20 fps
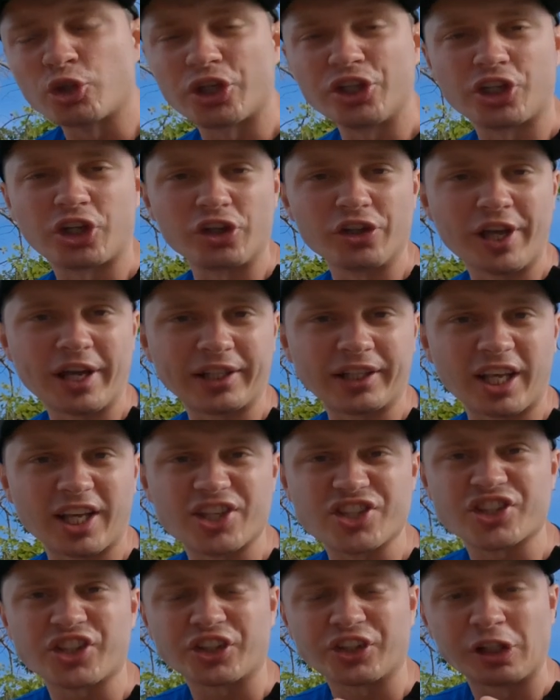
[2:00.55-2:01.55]
you can connect
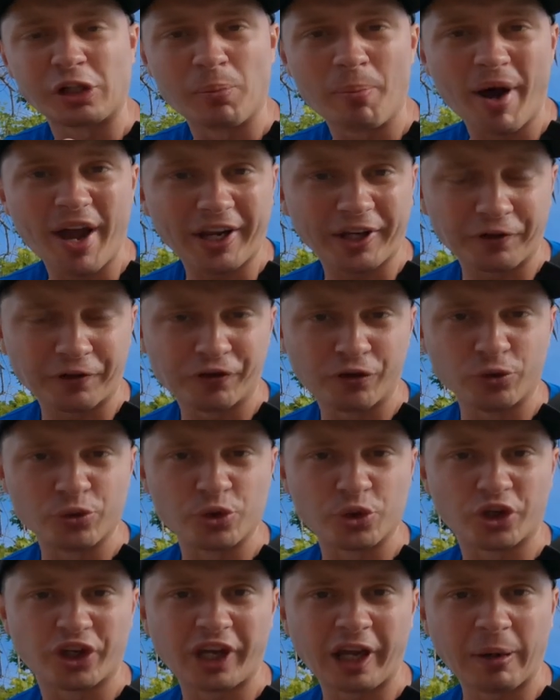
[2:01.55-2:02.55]
external microphone
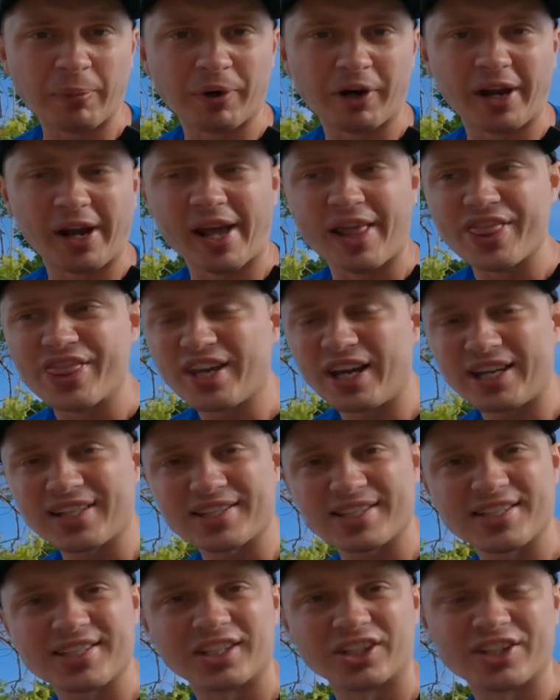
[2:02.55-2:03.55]
to your camera and
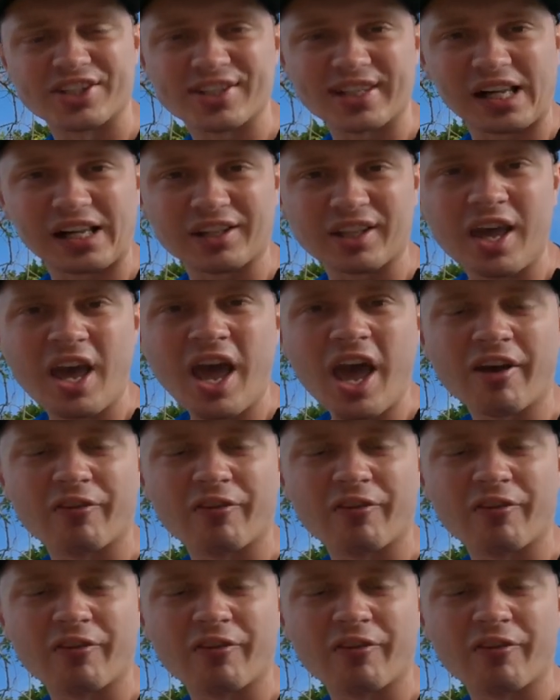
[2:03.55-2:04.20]
thus, as a result,